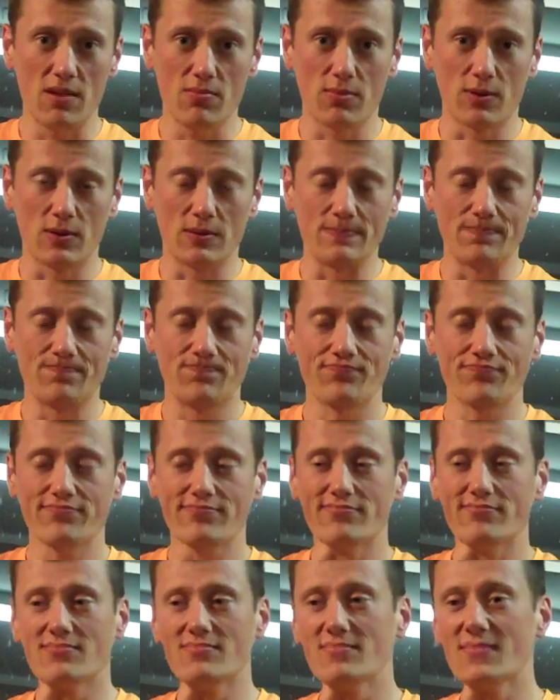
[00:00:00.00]
people.
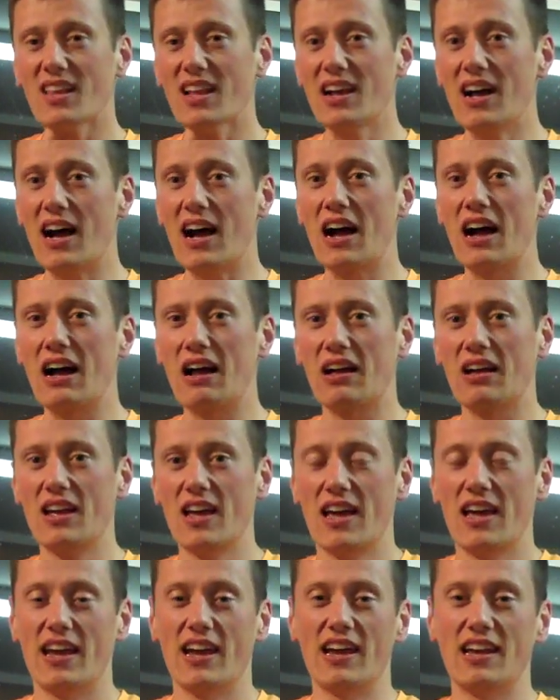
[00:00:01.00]

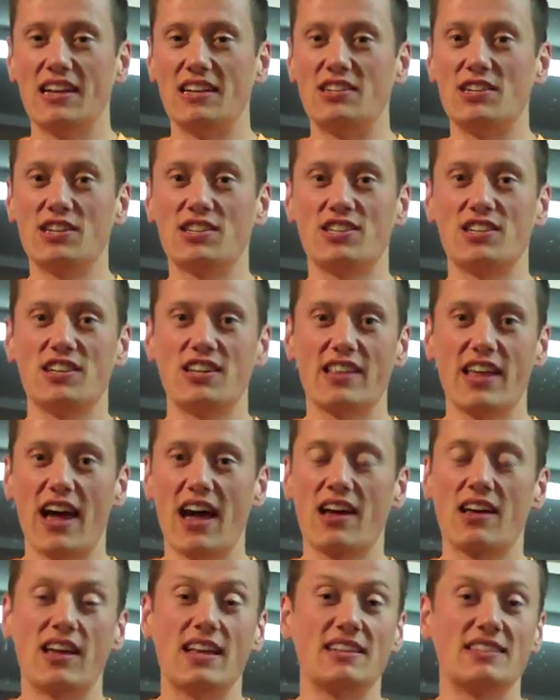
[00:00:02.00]
In addition to
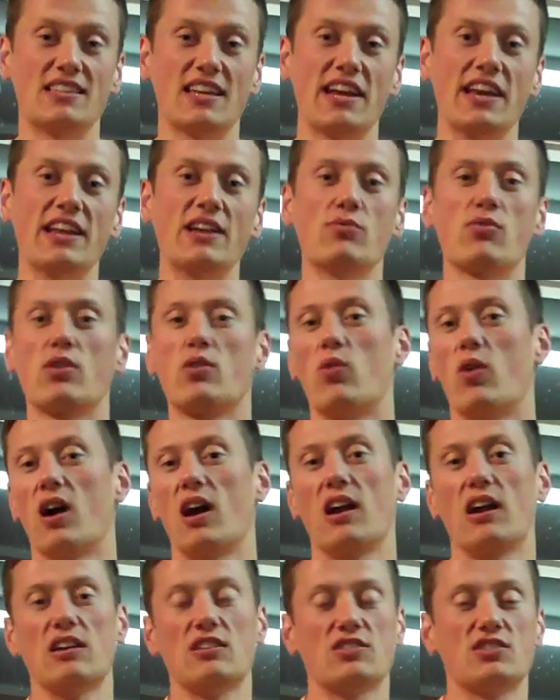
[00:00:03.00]
that, Insanity
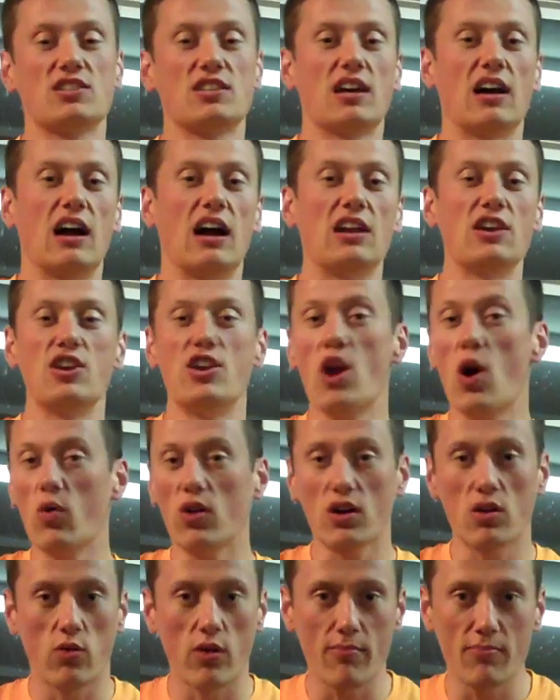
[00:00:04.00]
requires
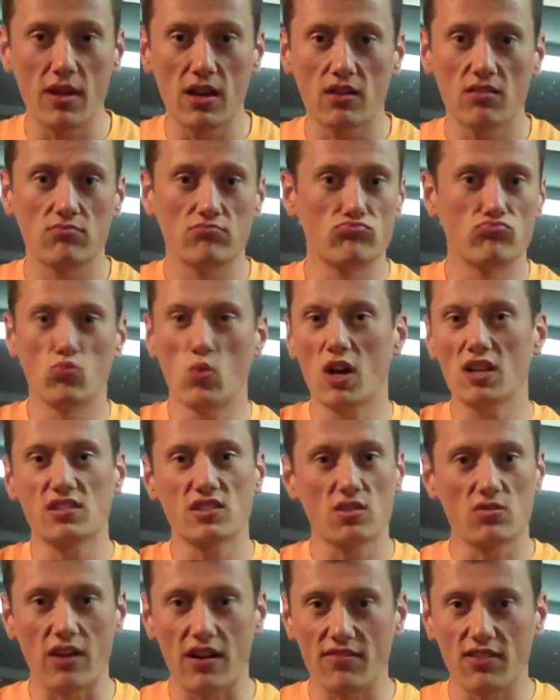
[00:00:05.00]
no equipment
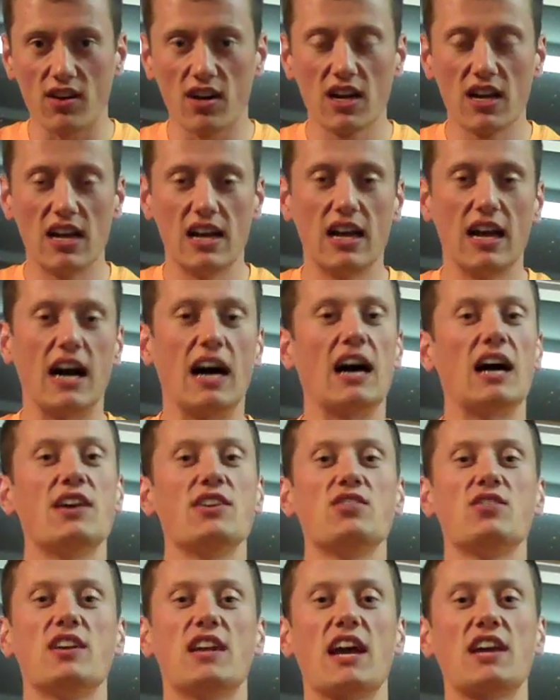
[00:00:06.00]
whatsoever.
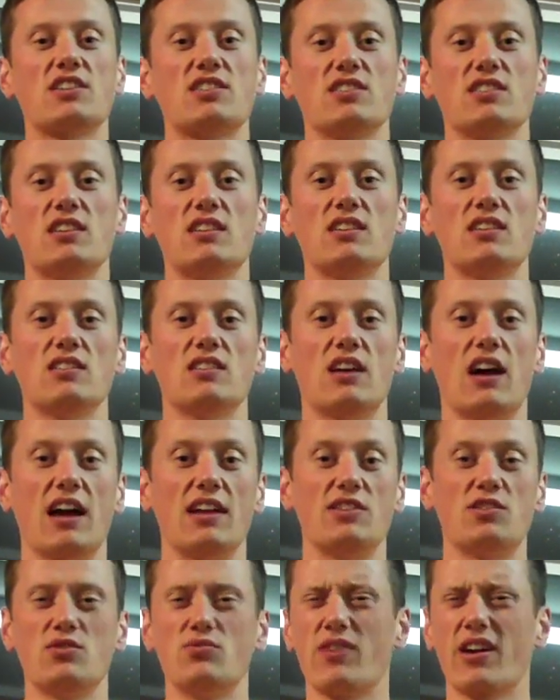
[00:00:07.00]
You can actually, I
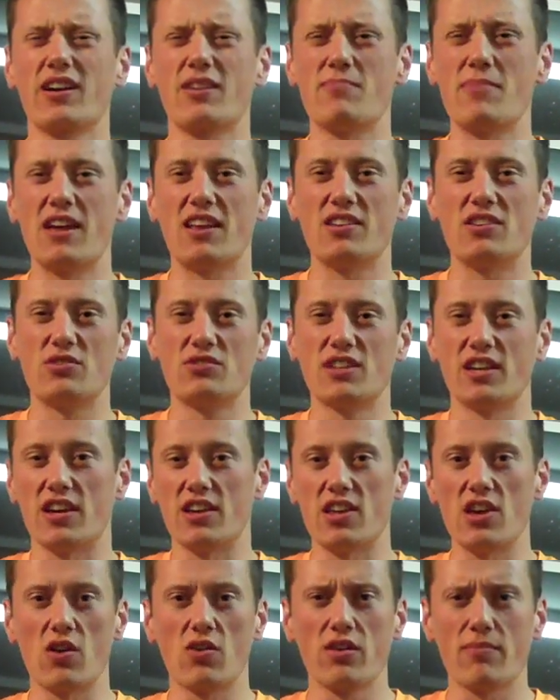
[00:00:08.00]
do recommend using a
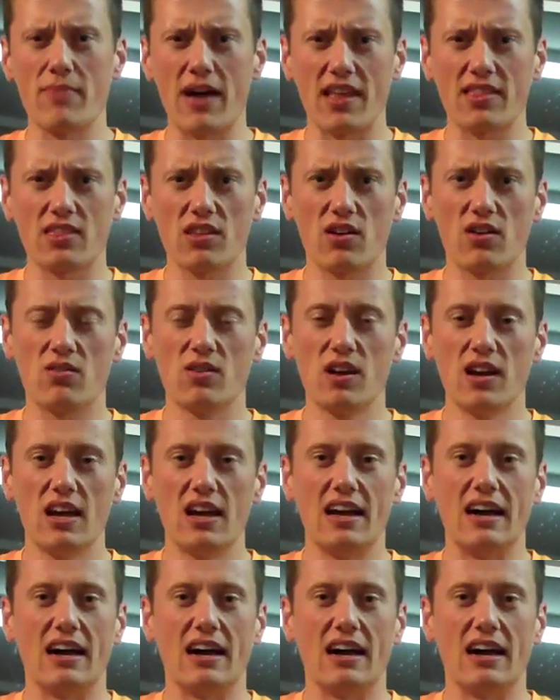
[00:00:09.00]
yoga mat though.